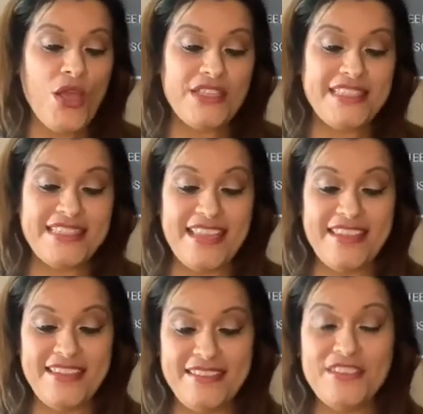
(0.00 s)

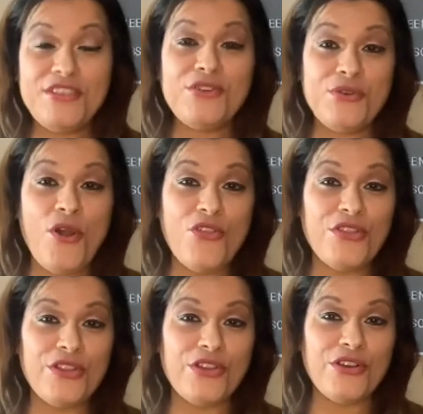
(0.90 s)
stay, you know, on the
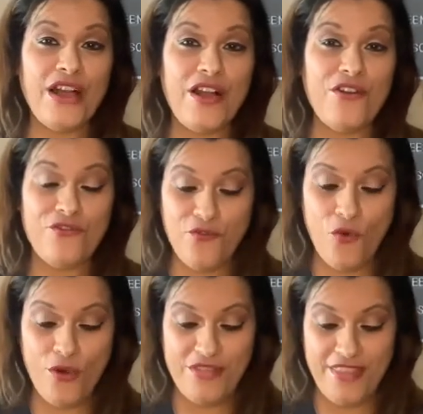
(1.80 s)
lookout
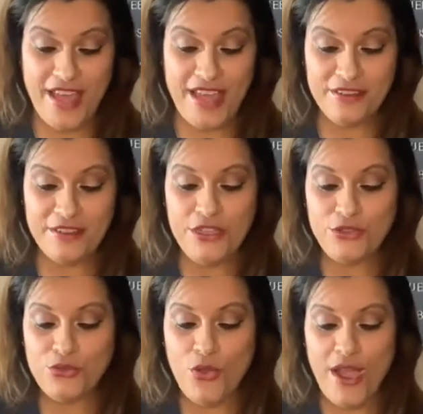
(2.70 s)
for that.
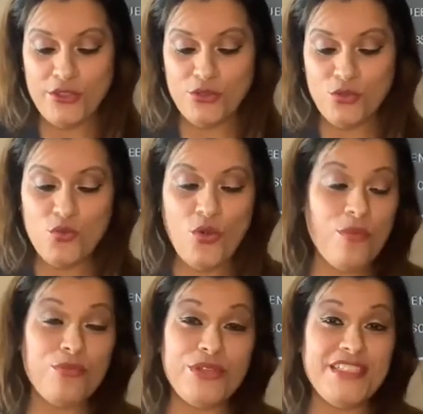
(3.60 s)
So I do
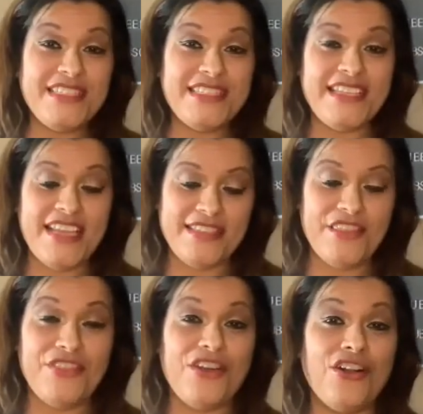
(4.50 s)
appreciate
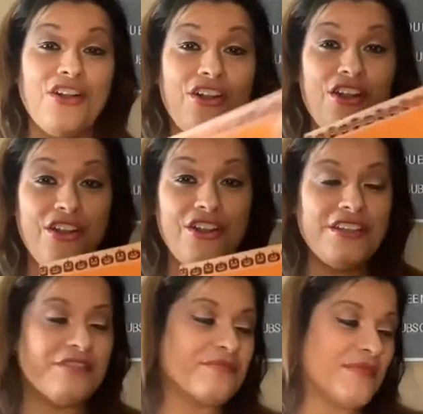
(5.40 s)
the card.
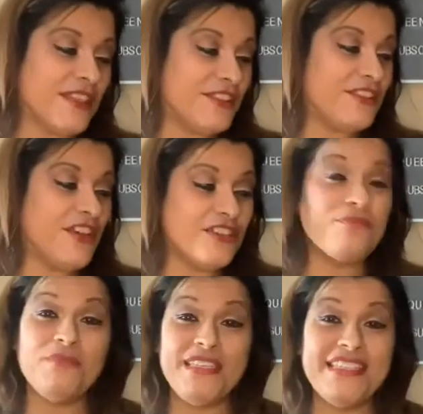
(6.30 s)
It does
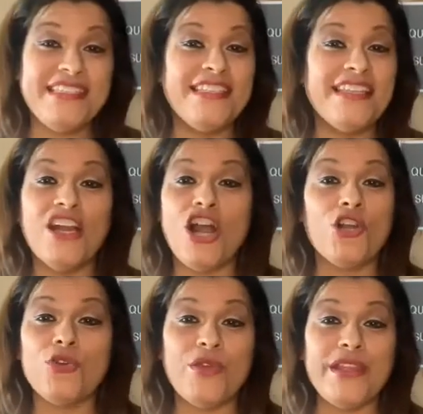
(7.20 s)
mean a
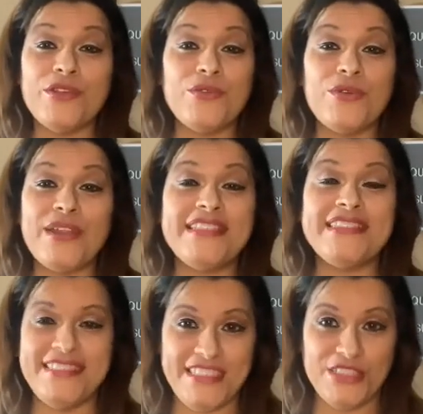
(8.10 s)
great
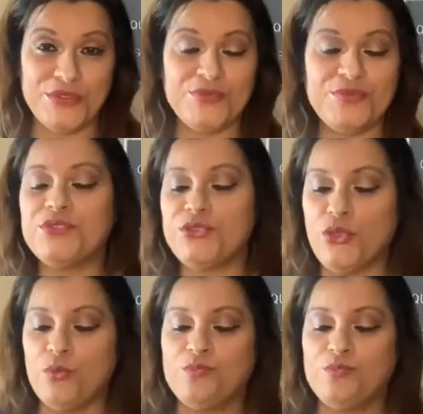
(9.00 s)
deal. So